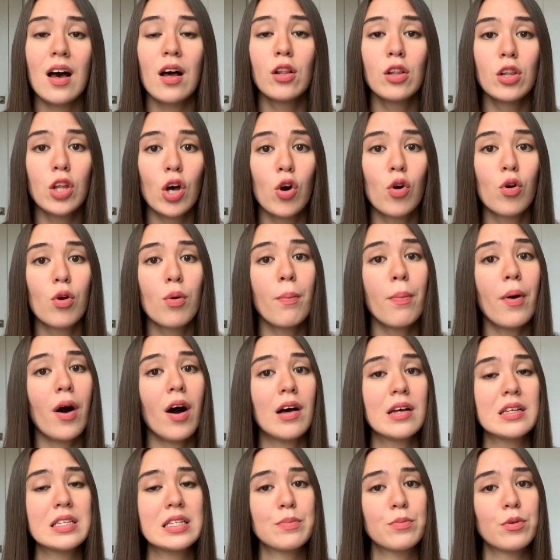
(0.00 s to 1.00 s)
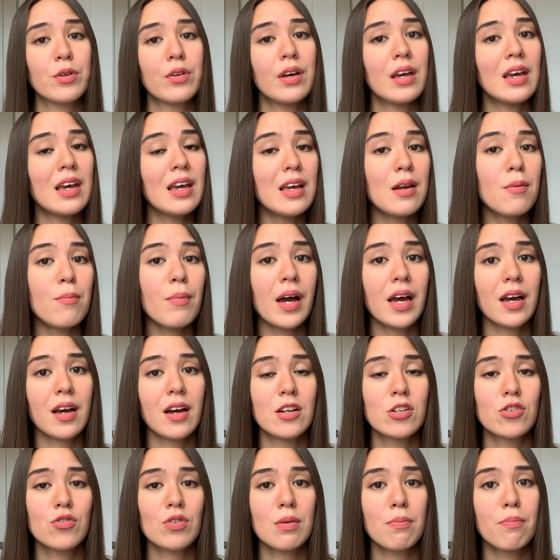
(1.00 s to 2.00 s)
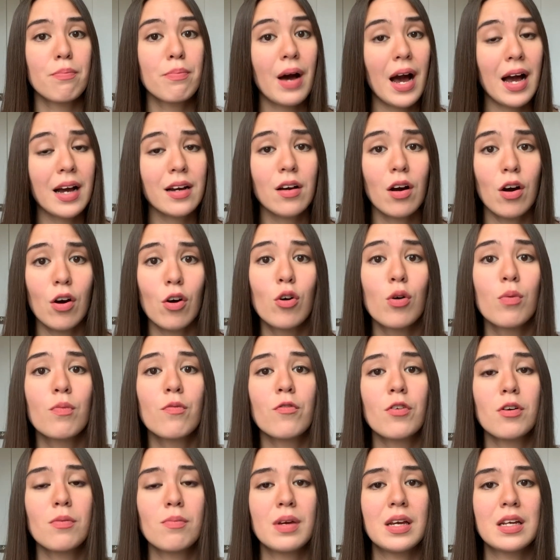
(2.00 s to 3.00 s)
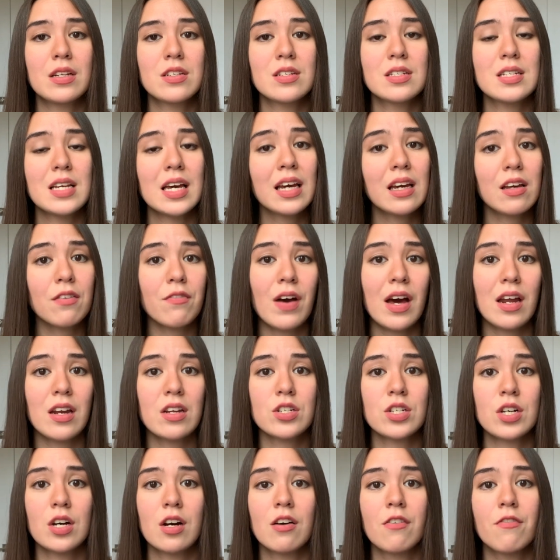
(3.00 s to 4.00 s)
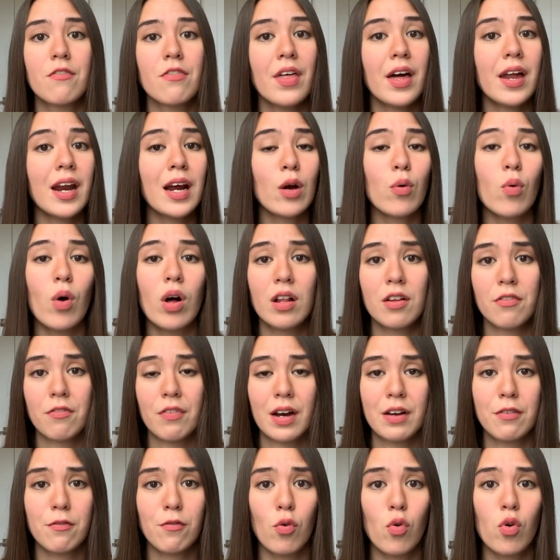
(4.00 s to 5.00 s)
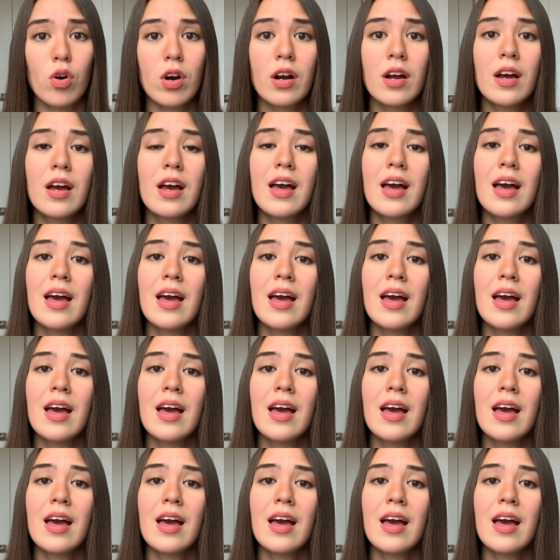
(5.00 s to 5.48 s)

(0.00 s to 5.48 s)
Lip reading: a loan possible in my country back home for me to take advantage of that I qualified for,